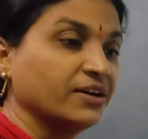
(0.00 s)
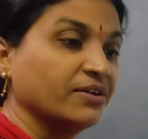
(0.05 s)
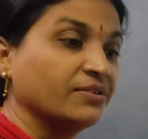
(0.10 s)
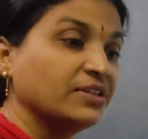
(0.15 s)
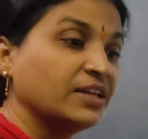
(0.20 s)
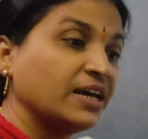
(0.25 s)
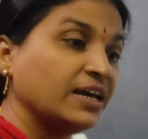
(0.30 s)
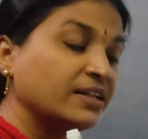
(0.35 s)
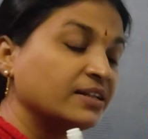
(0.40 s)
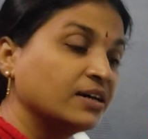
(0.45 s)

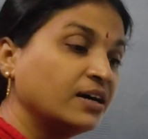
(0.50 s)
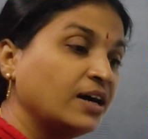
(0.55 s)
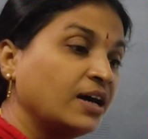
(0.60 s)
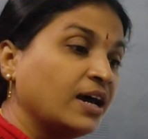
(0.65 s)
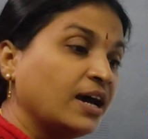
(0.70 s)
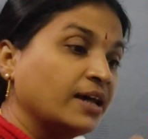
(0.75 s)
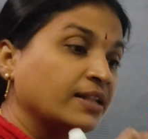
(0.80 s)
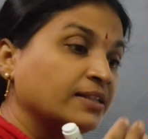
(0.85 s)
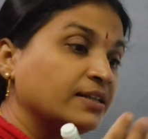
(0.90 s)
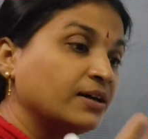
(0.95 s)

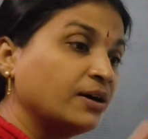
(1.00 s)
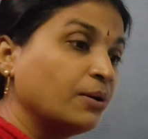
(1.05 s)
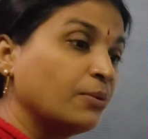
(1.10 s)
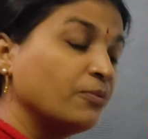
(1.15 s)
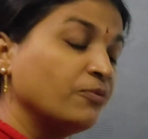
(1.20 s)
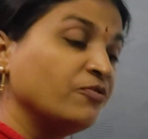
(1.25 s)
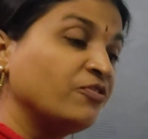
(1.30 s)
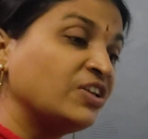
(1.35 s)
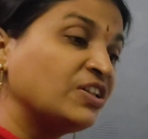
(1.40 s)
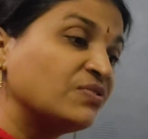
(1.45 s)

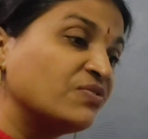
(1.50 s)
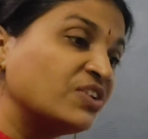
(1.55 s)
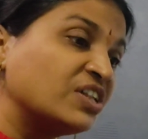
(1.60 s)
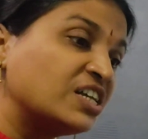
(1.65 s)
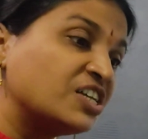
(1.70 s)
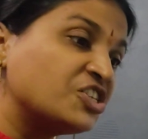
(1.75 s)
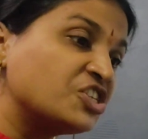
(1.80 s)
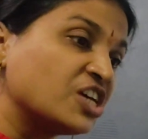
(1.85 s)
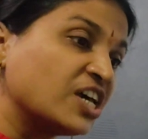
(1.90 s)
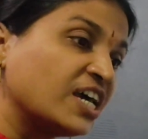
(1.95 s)
With
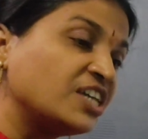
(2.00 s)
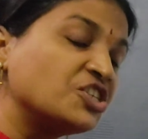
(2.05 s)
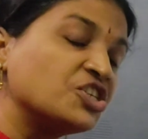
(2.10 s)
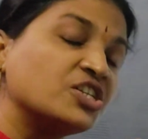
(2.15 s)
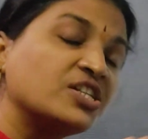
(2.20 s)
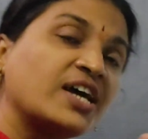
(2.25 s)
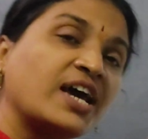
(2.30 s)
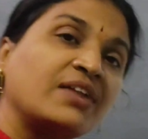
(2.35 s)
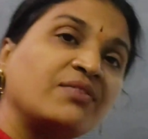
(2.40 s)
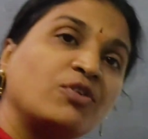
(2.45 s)
the change
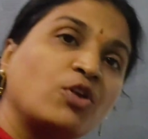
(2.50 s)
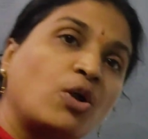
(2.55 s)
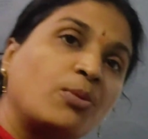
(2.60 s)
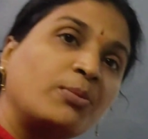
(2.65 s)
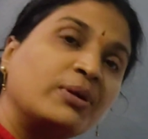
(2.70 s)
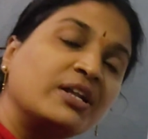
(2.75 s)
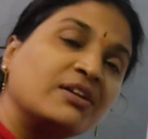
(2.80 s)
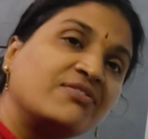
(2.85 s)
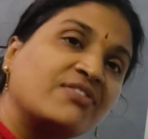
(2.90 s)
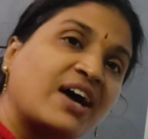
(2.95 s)
in the
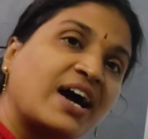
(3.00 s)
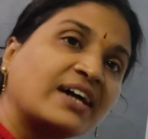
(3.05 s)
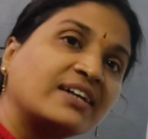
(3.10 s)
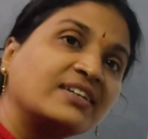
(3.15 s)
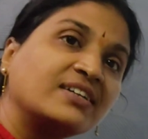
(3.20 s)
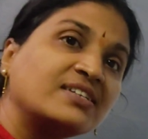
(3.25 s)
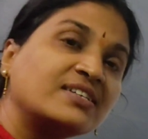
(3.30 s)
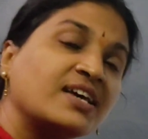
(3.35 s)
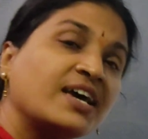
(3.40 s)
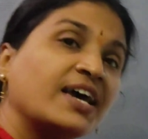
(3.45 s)
environmental
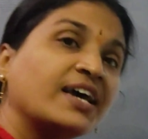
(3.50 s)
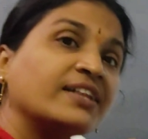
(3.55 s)
factors,